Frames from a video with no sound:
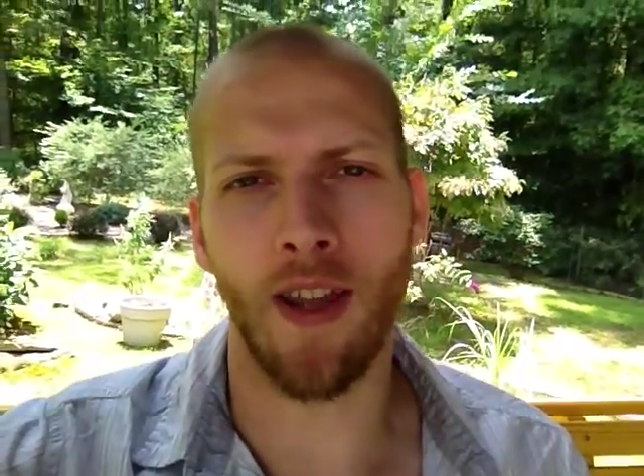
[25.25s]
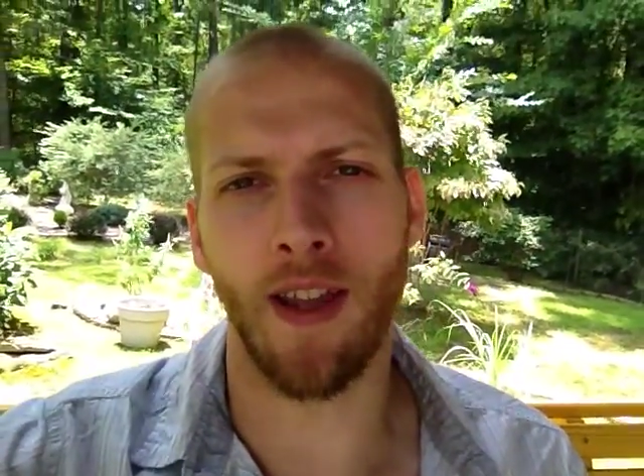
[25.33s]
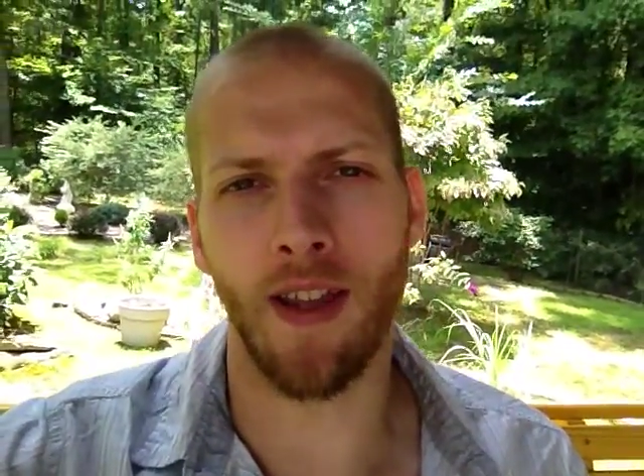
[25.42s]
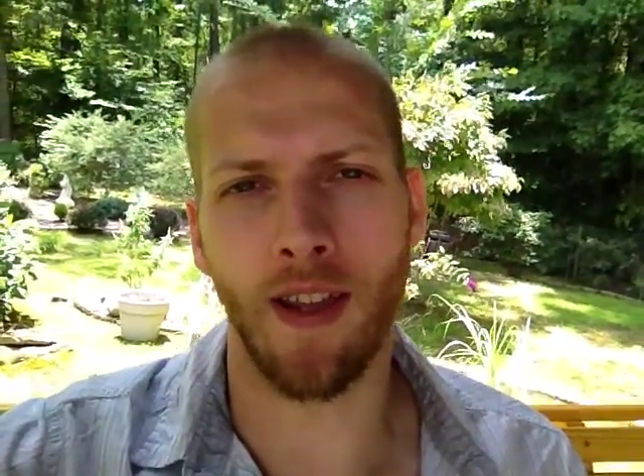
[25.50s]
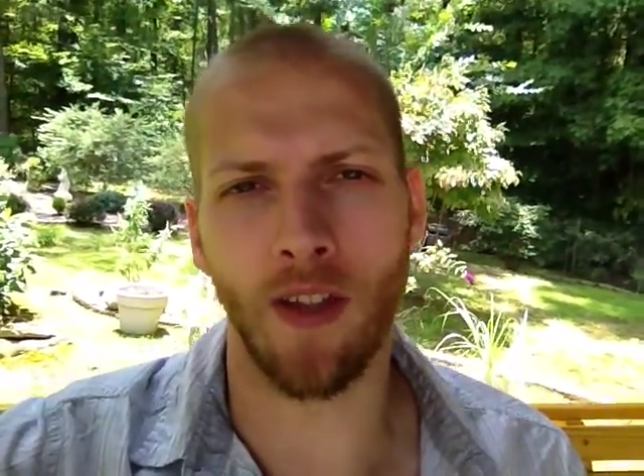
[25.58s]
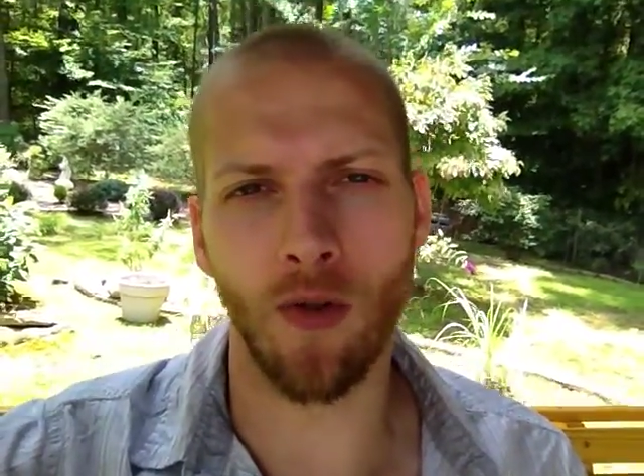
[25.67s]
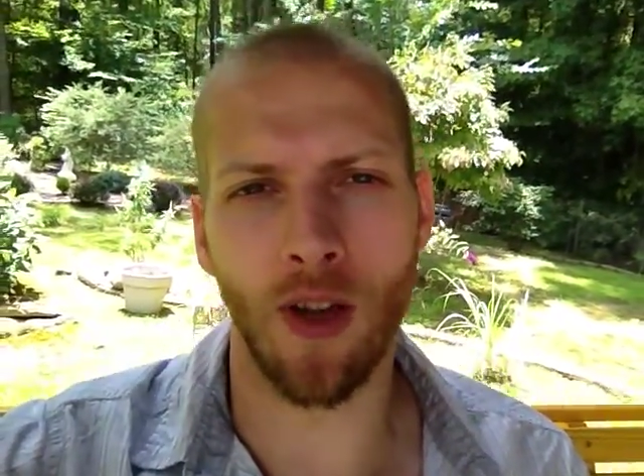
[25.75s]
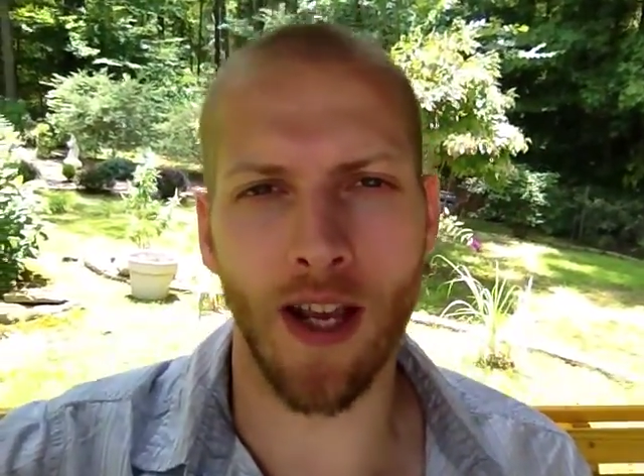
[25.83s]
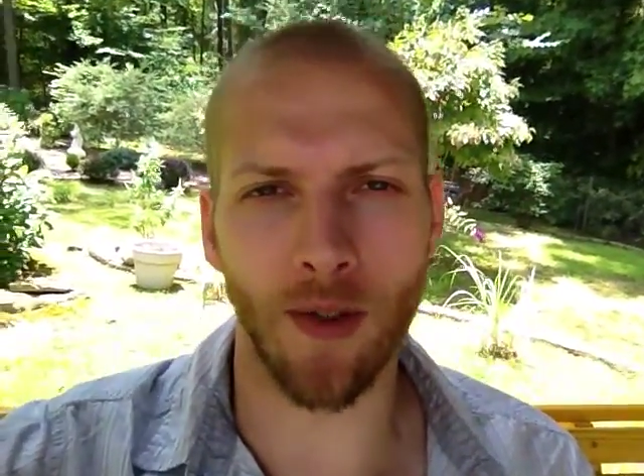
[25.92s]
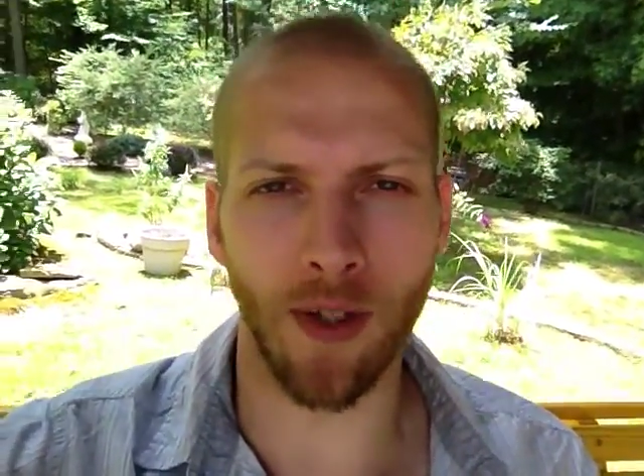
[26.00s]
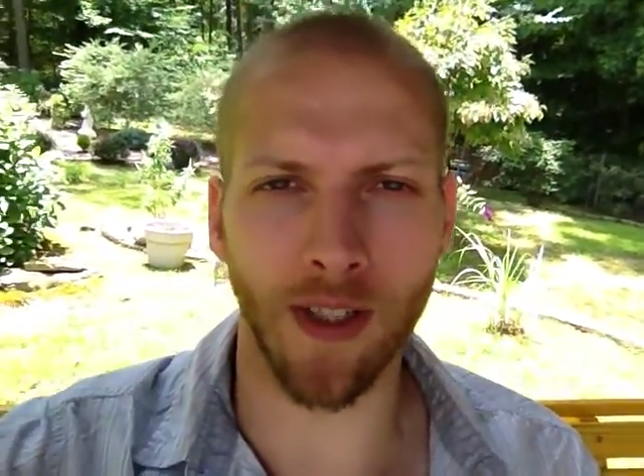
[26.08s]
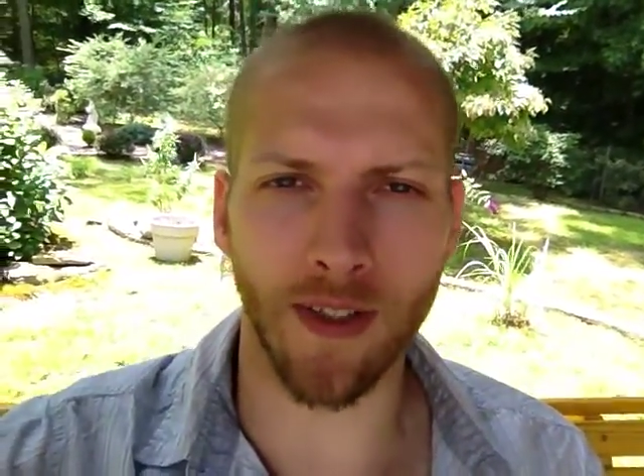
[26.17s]
and you
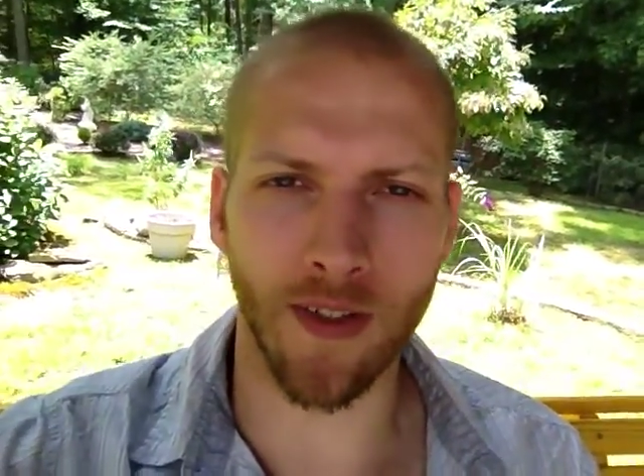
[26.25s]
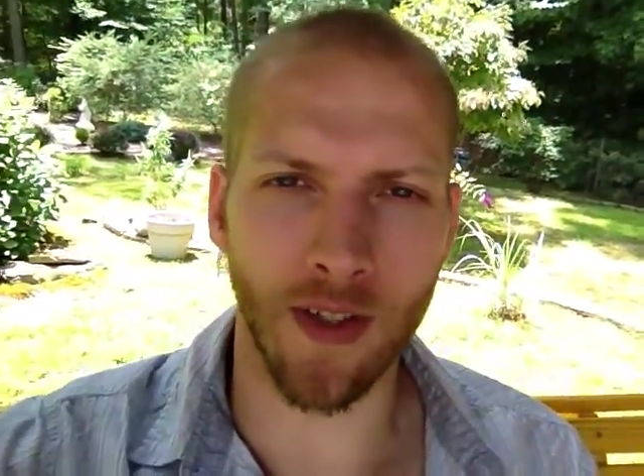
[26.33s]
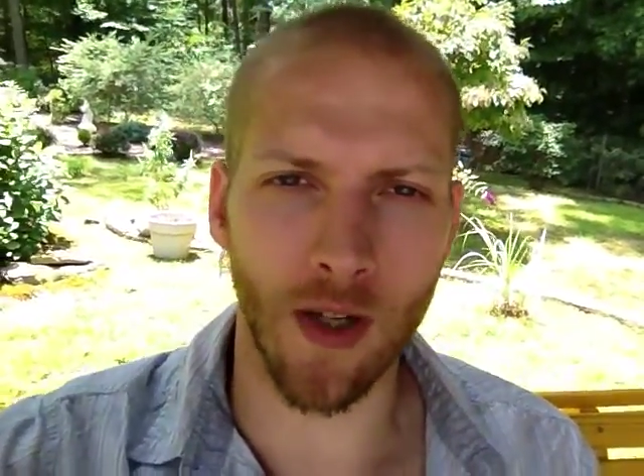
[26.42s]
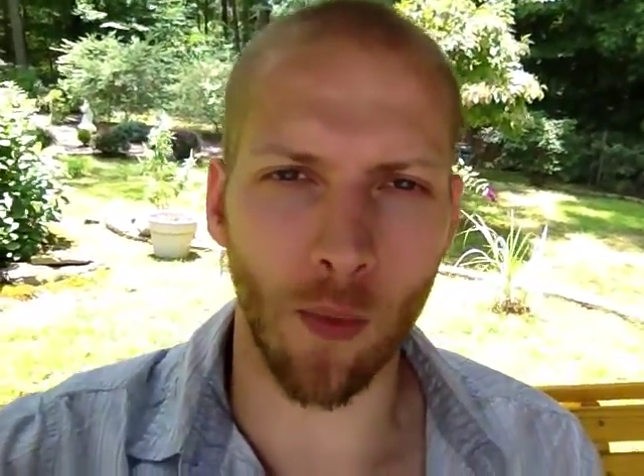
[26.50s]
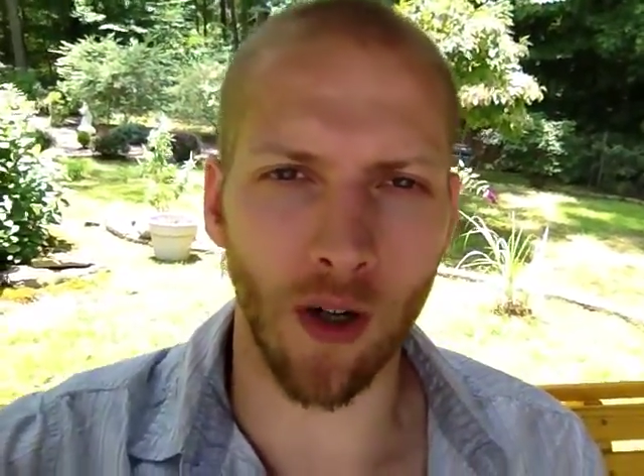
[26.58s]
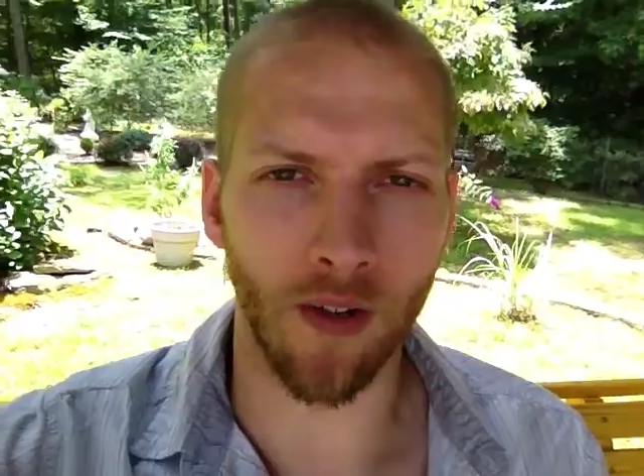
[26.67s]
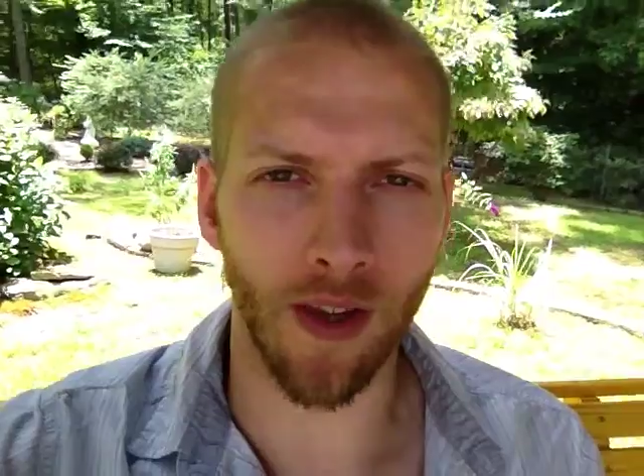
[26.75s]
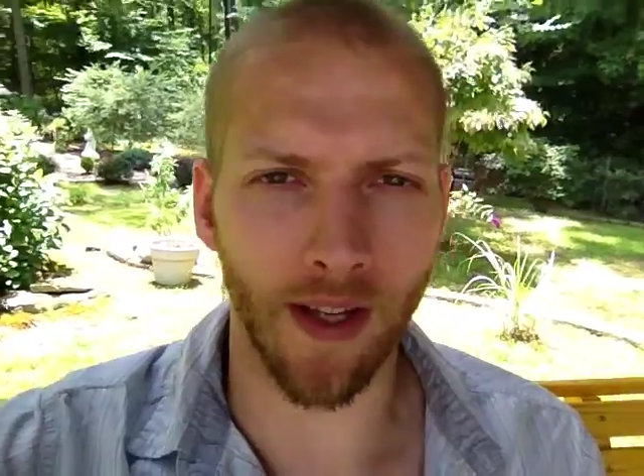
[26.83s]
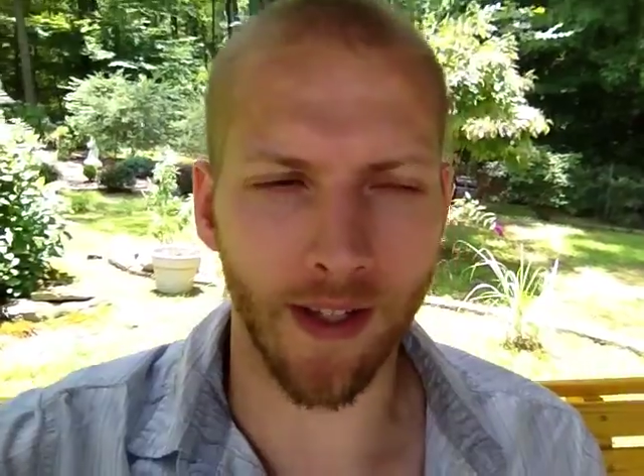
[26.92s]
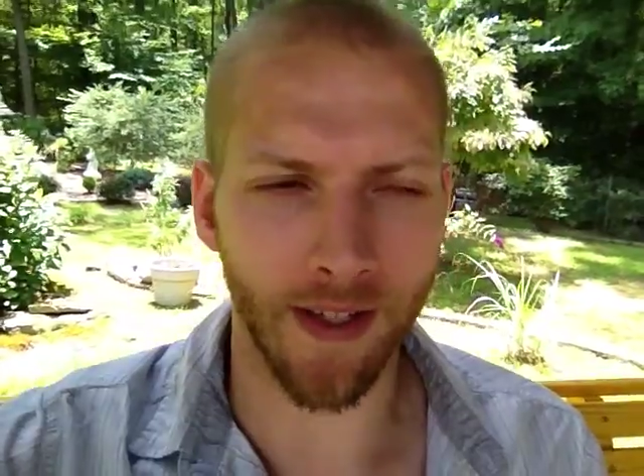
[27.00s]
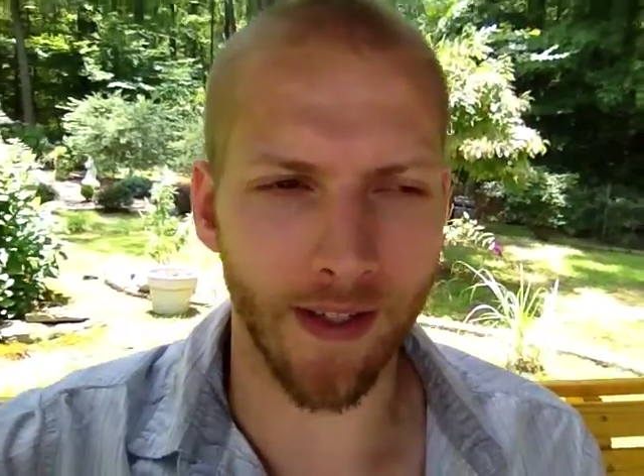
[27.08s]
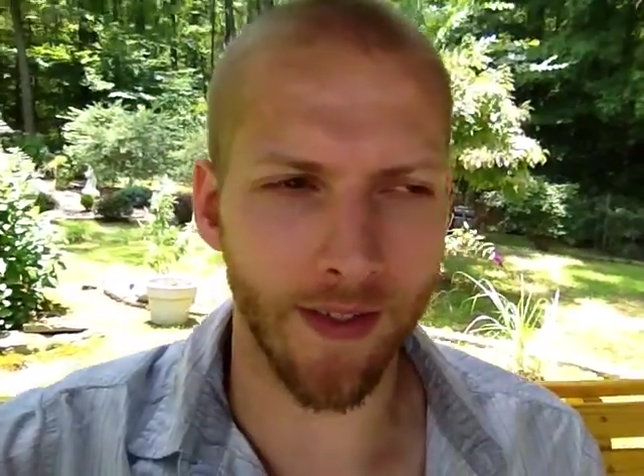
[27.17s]
guys will get to see where that
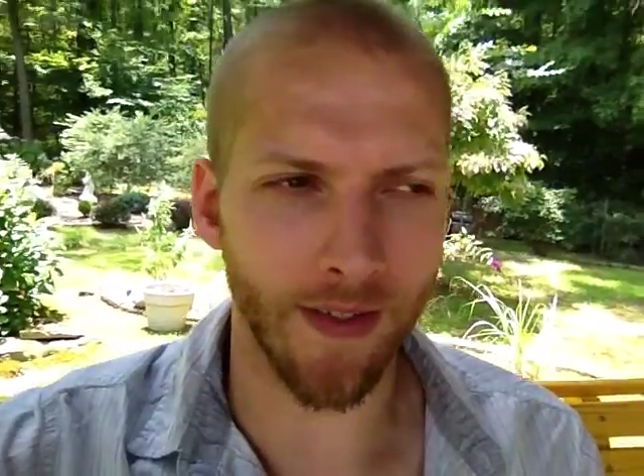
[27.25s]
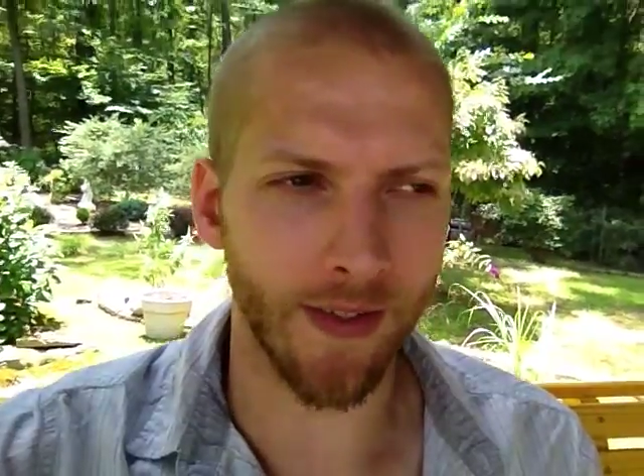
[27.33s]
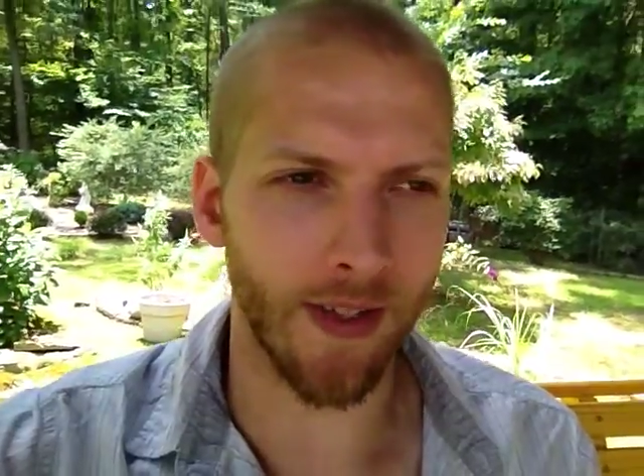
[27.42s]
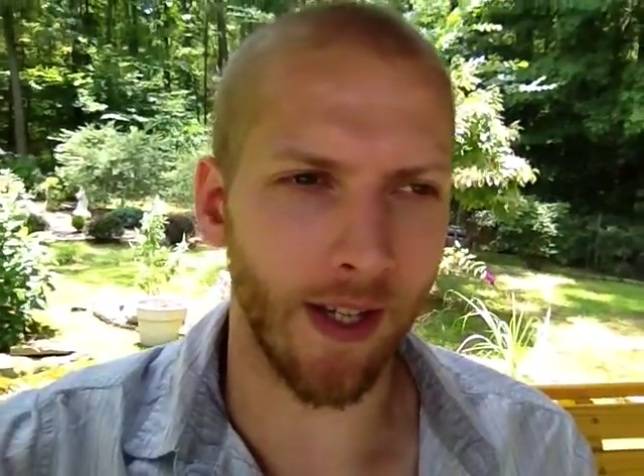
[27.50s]
is